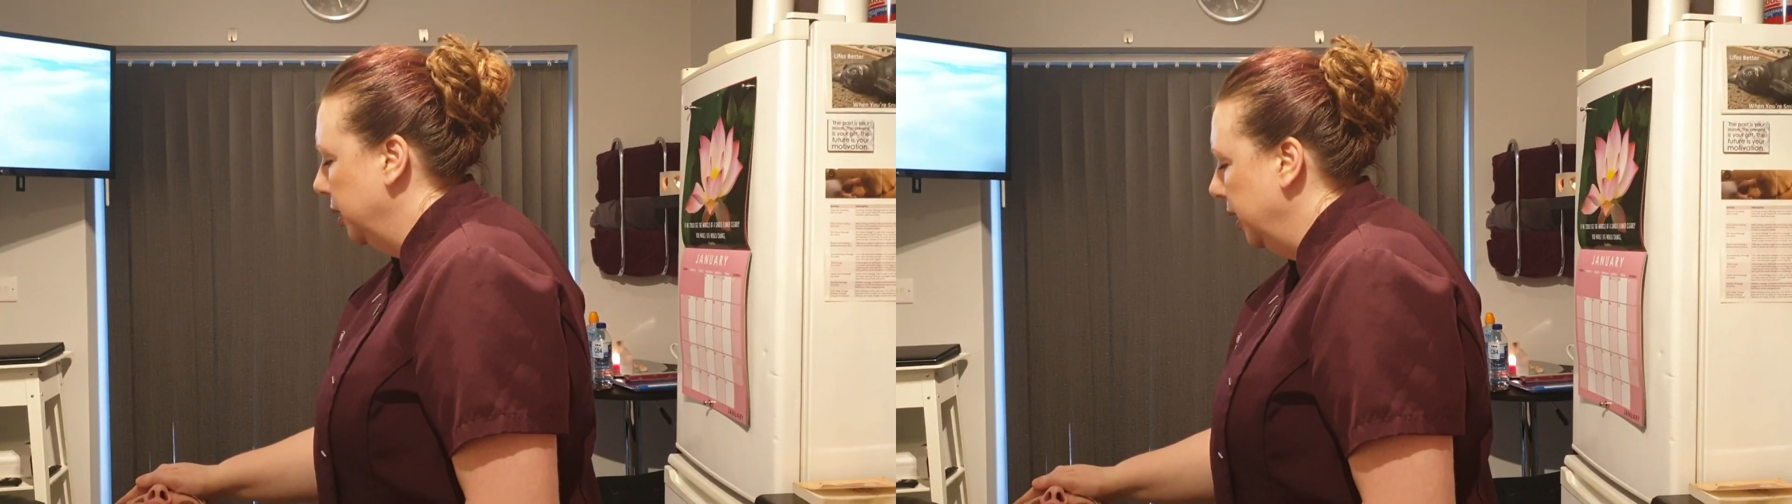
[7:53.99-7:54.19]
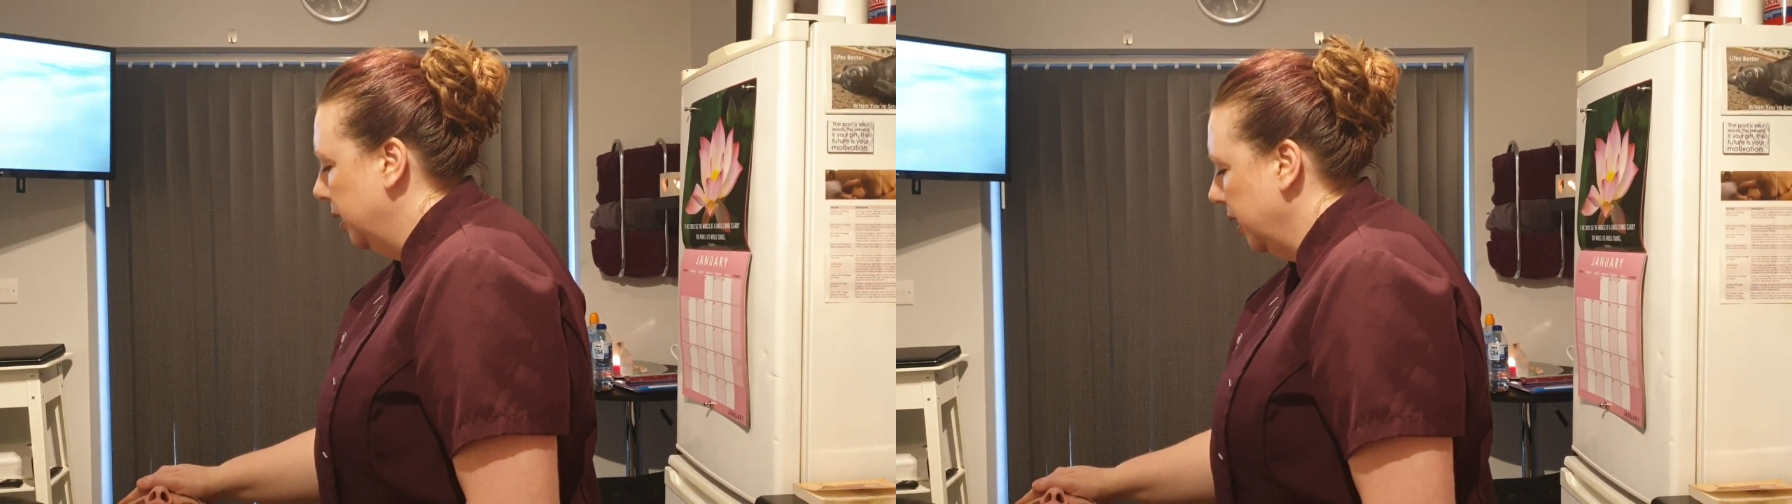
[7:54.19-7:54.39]

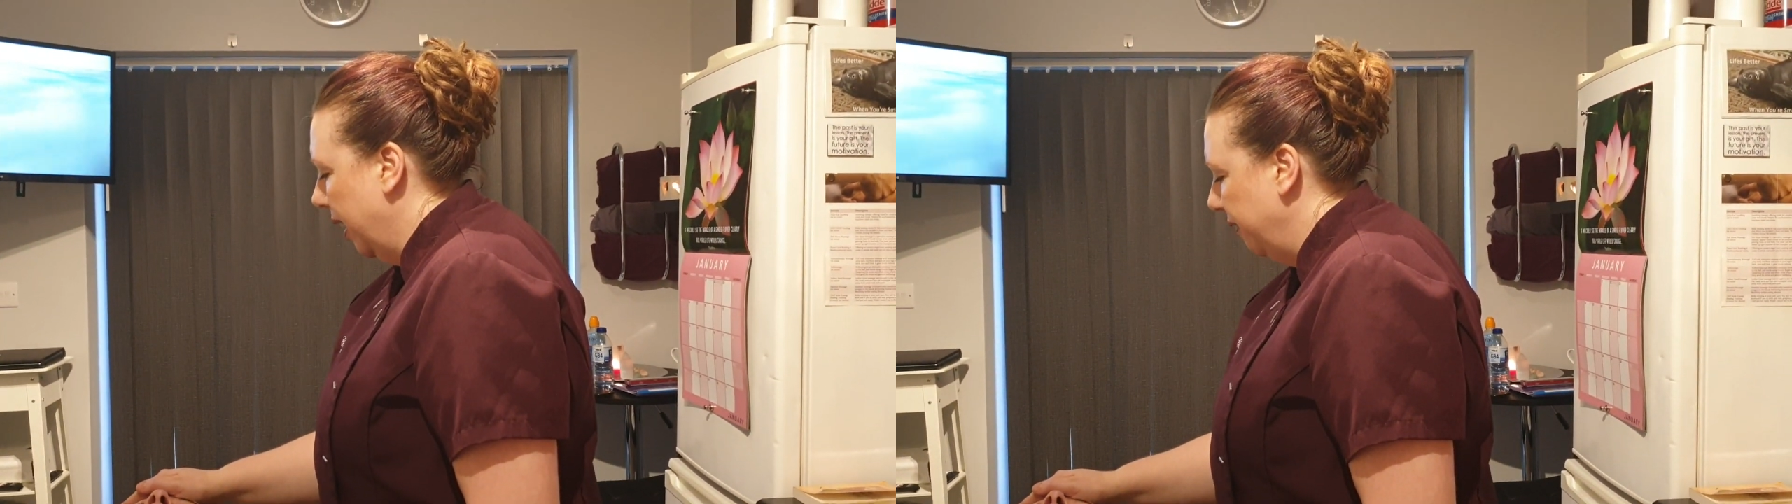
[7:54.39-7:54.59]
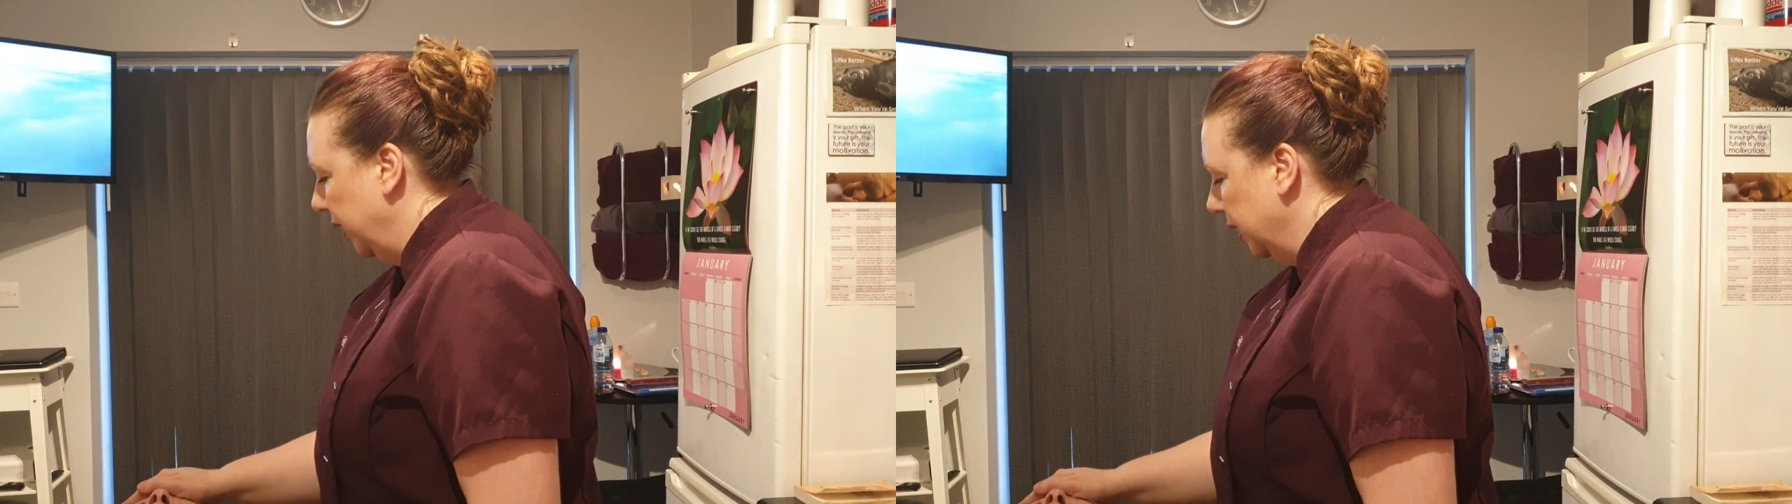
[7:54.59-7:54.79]
need
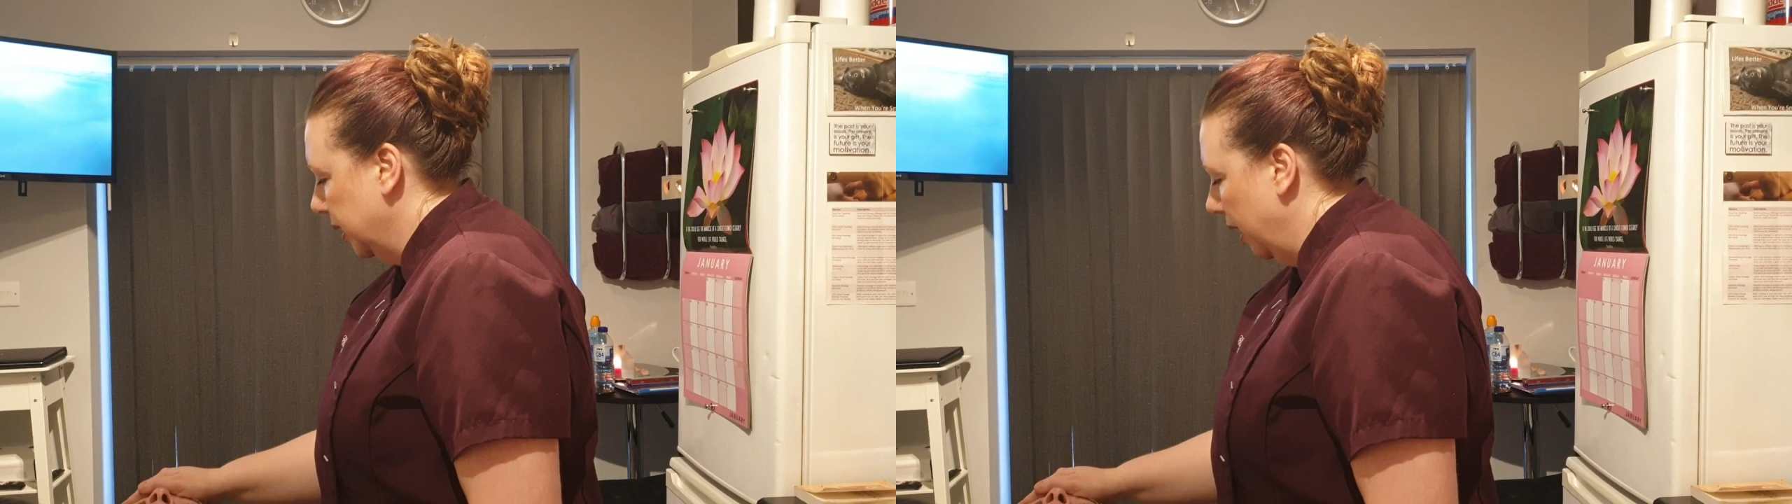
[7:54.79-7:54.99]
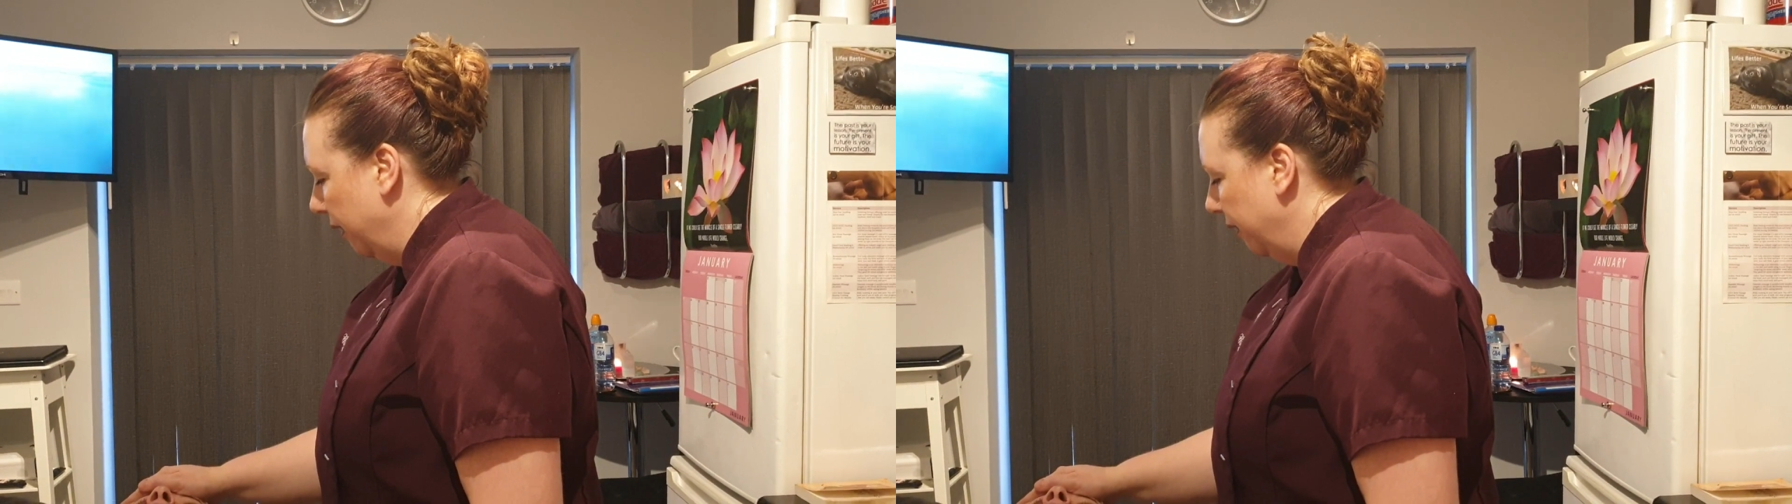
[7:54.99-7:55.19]
time for
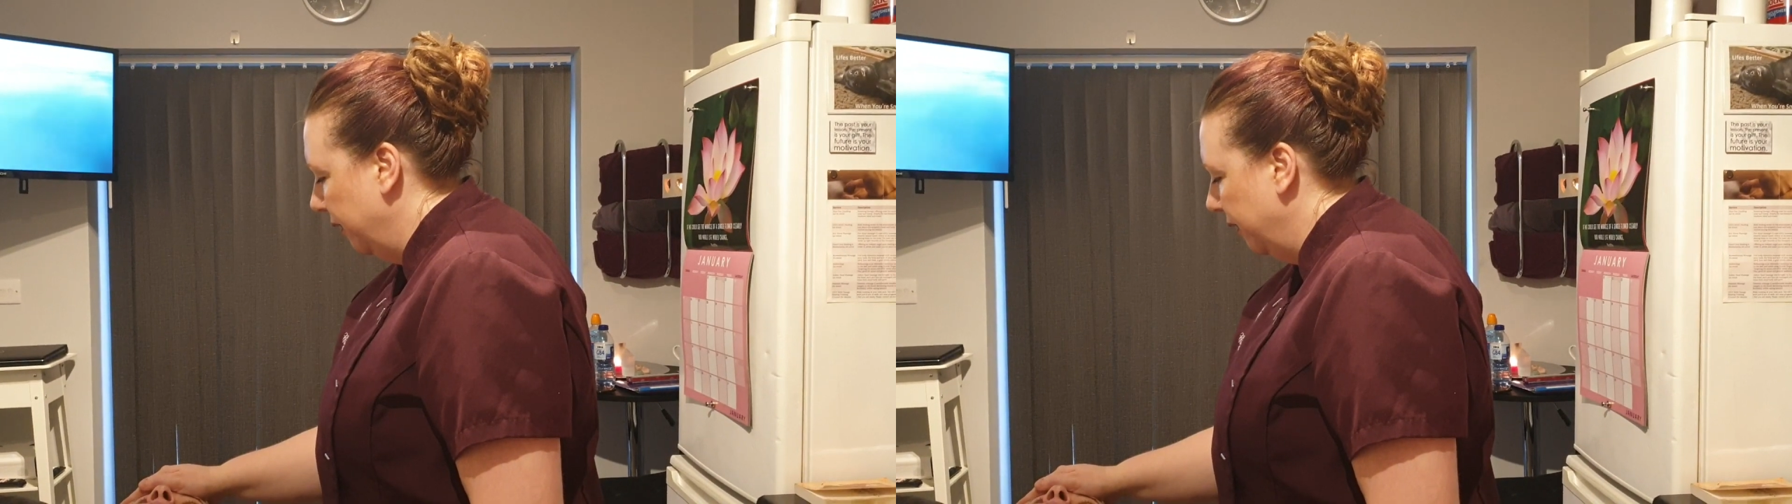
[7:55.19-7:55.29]
yourself,